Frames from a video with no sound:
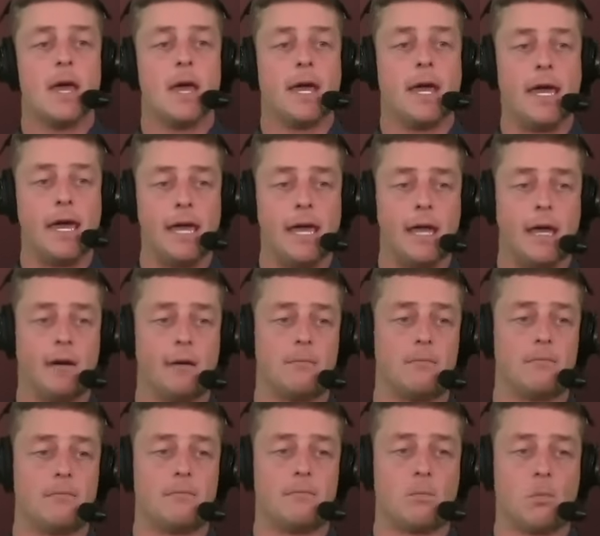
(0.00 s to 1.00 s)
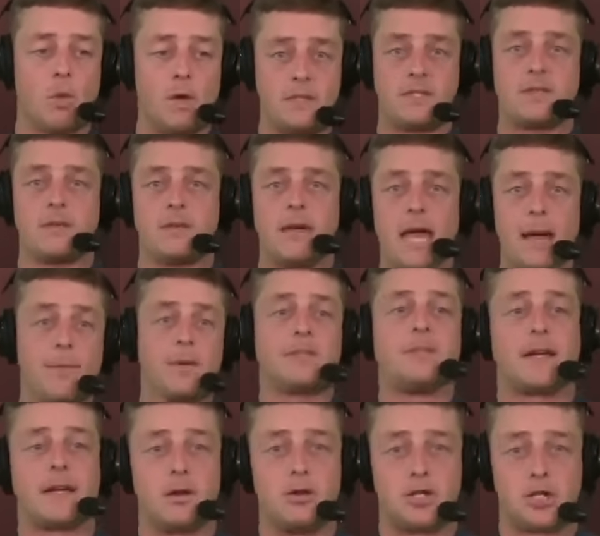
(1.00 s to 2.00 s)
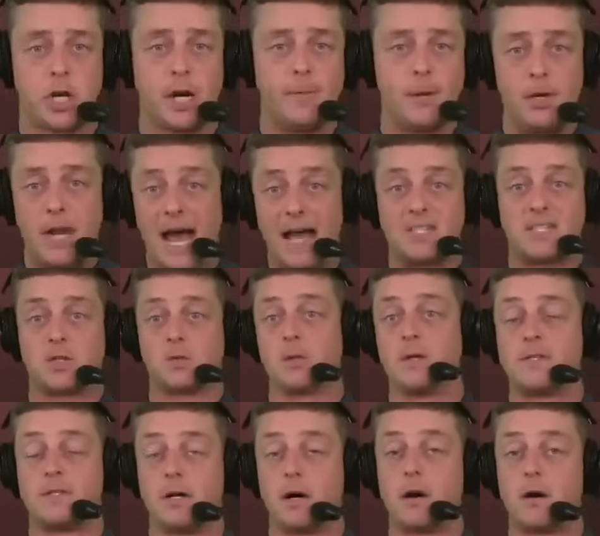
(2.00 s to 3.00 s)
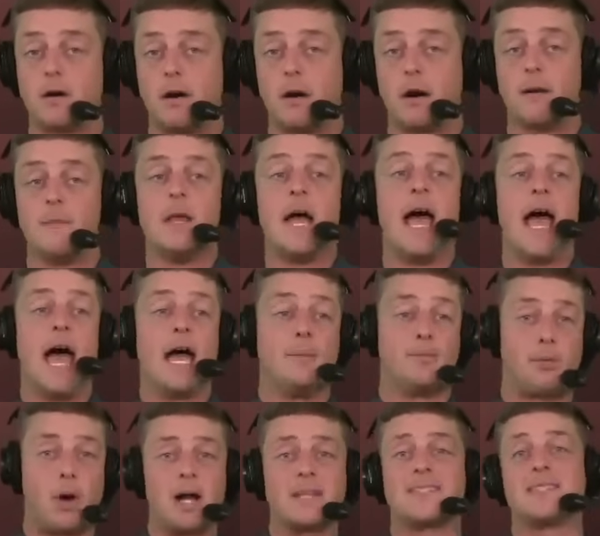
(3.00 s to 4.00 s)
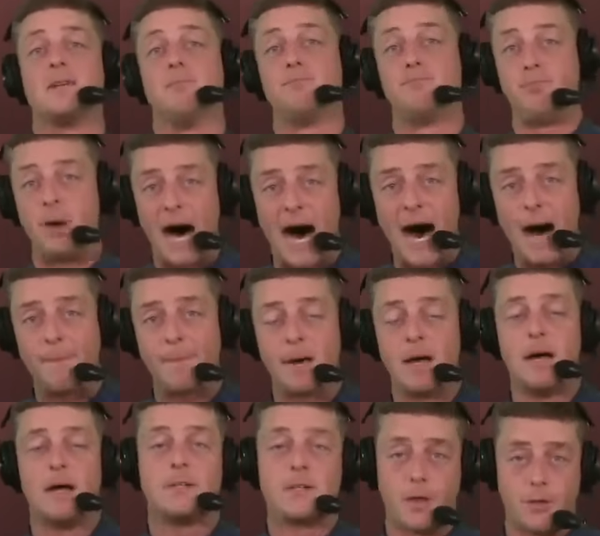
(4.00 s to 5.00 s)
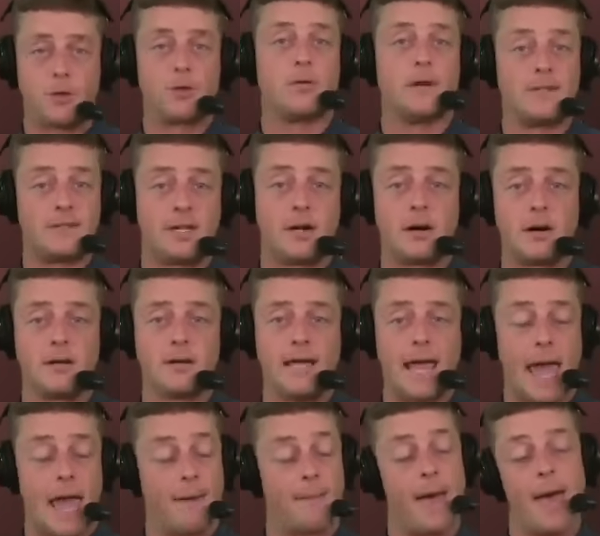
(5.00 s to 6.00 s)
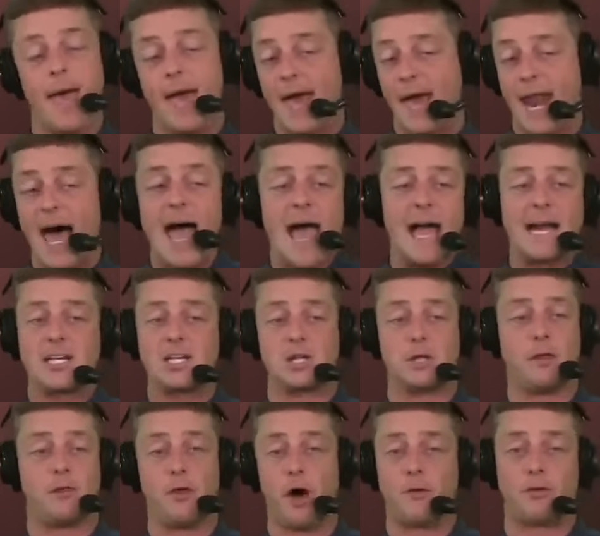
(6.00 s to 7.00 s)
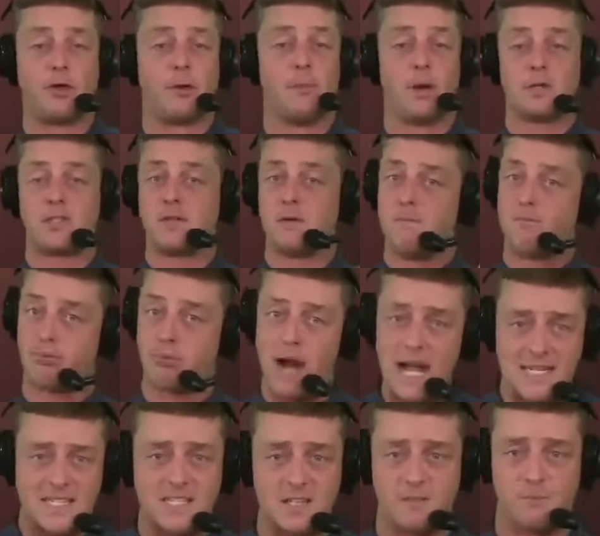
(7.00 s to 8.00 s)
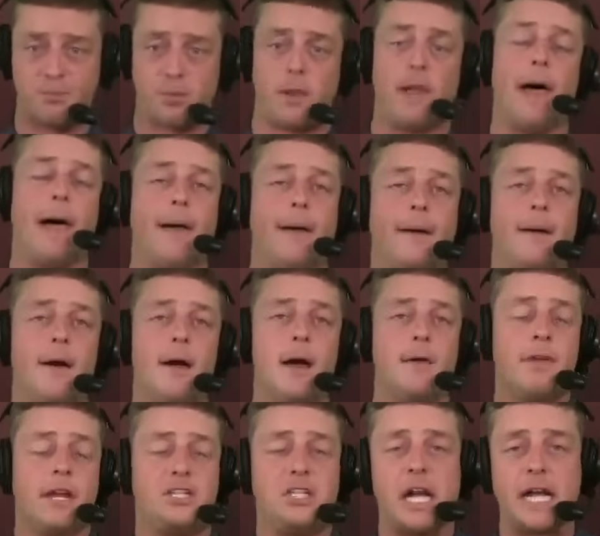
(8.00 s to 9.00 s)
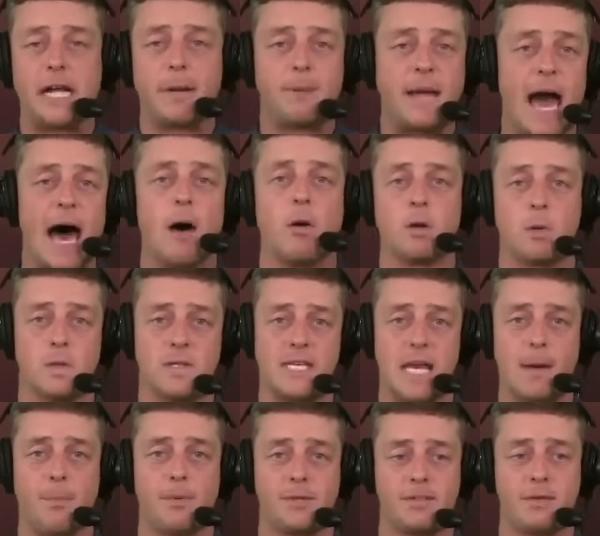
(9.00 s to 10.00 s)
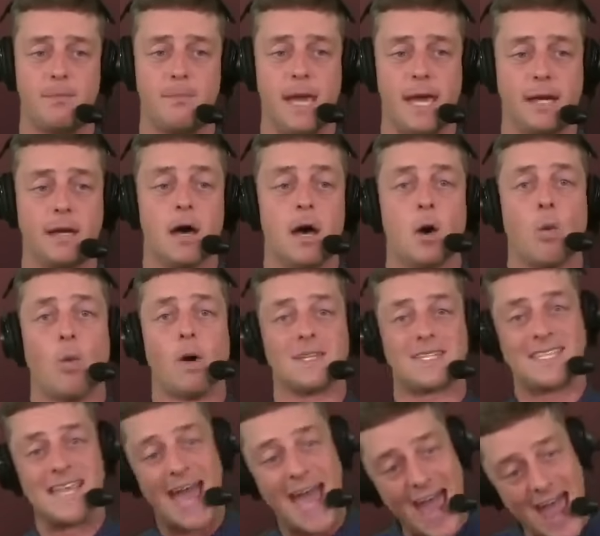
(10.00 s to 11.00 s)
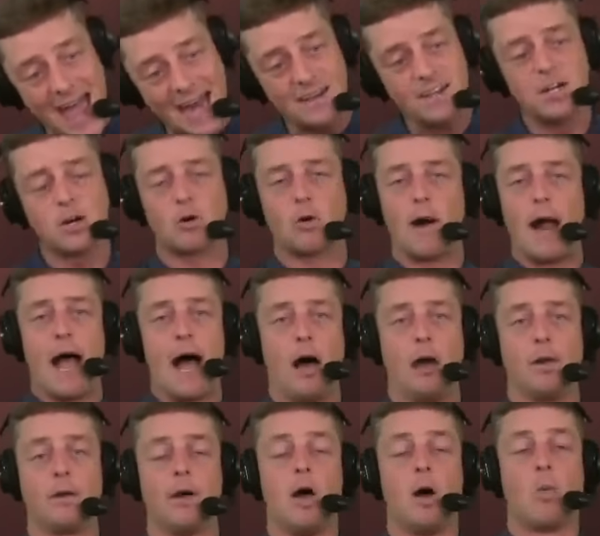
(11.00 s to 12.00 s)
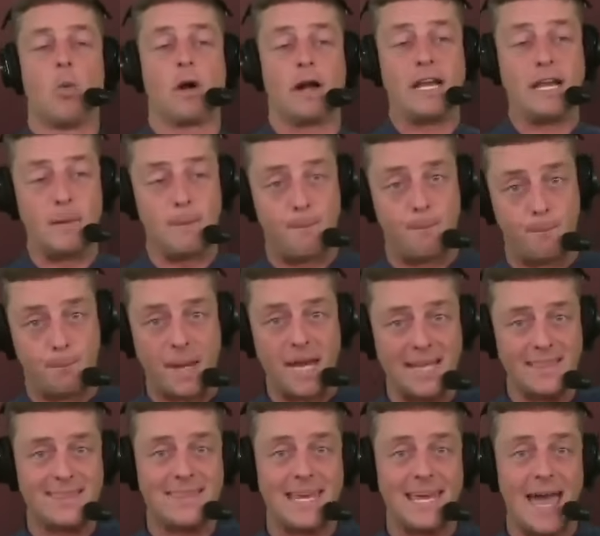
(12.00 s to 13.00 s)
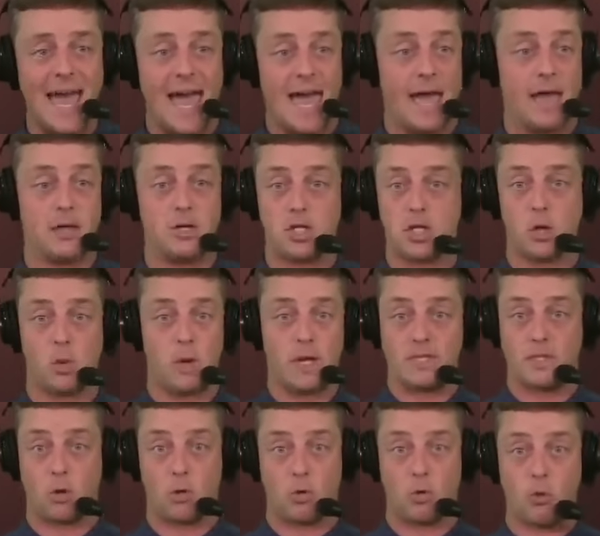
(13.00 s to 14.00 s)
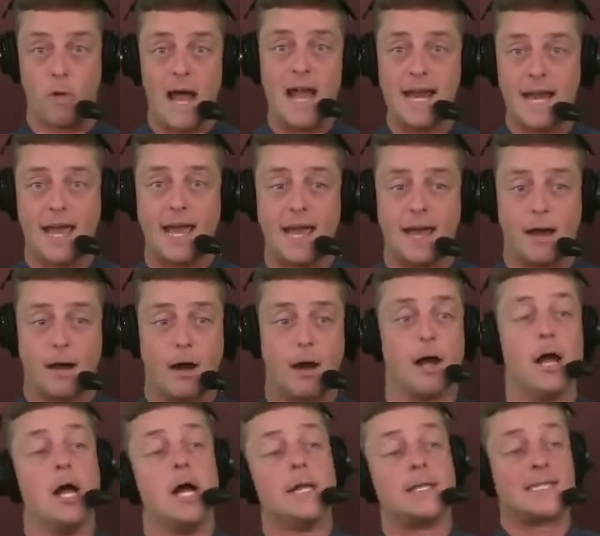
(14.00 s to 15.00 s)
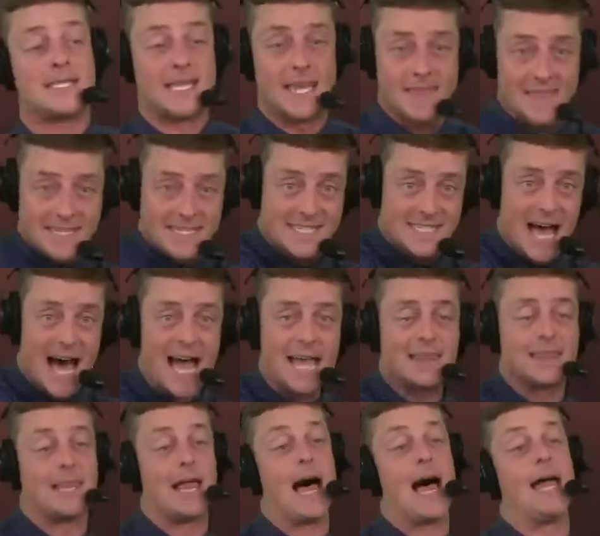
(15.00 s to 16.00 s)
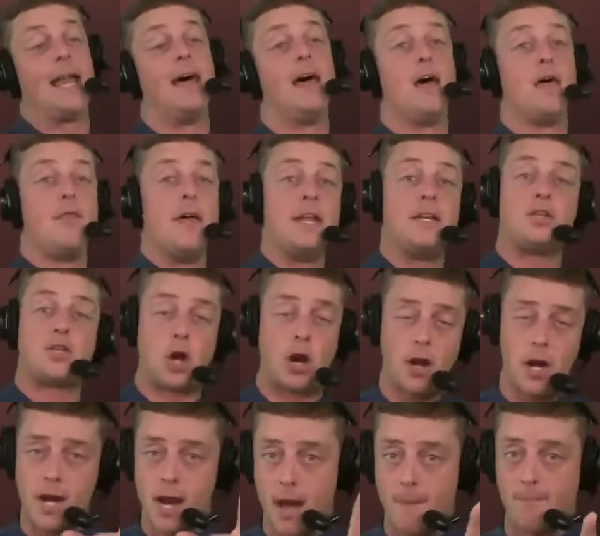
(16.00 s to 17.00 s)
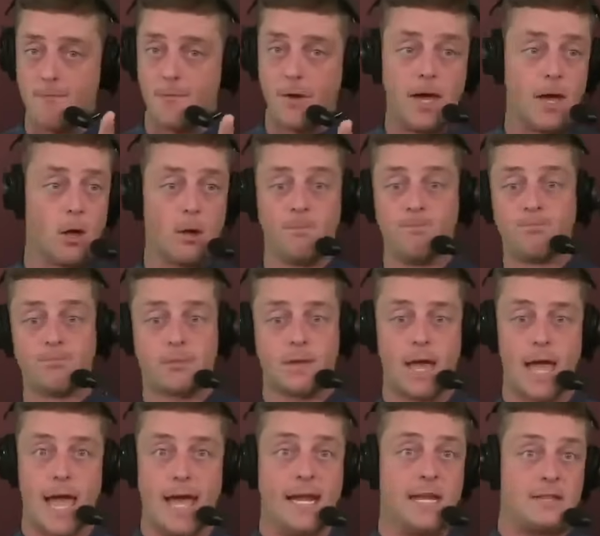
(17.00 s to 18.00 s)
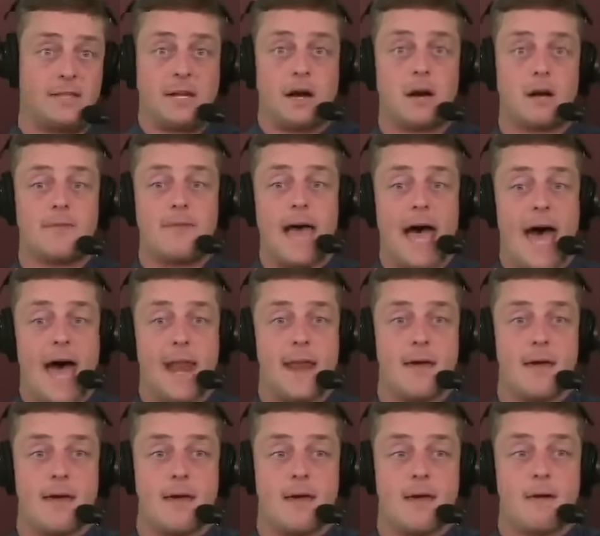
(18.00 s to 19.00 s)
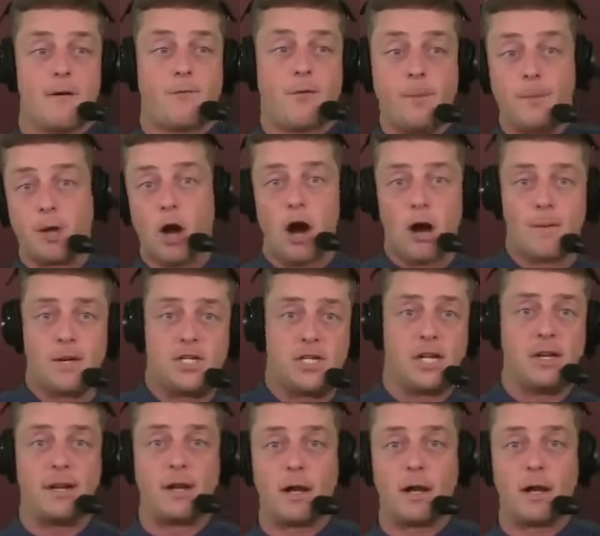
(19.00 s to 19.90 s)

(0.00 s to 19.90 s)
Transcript: He was able to contribute as a returner and brought some pop to the return game. And I actually thought the most impressive play that Jacob Cowing was able to make was the end around where he beat the edge, who is right here, to the sideline, then turned it upfield. And he turned that from garbage into